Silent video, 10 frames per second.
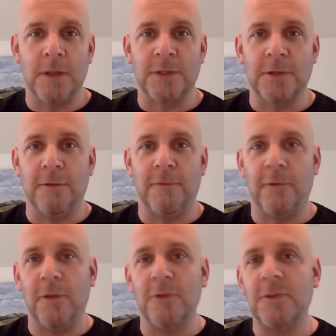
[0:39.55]
So,
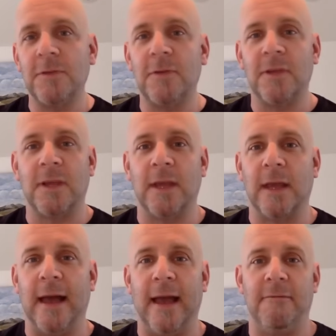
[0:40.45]
for those of you
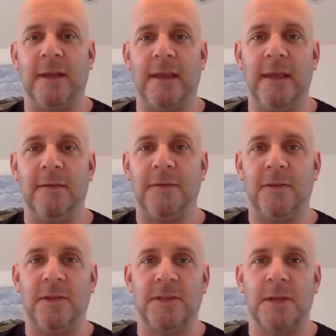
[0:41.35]
thinking I have a
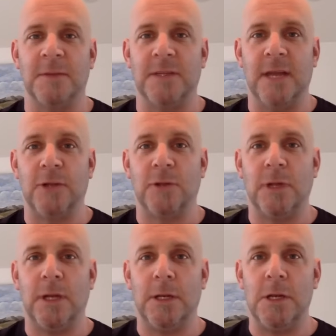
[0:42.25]
gift, this comes naturally,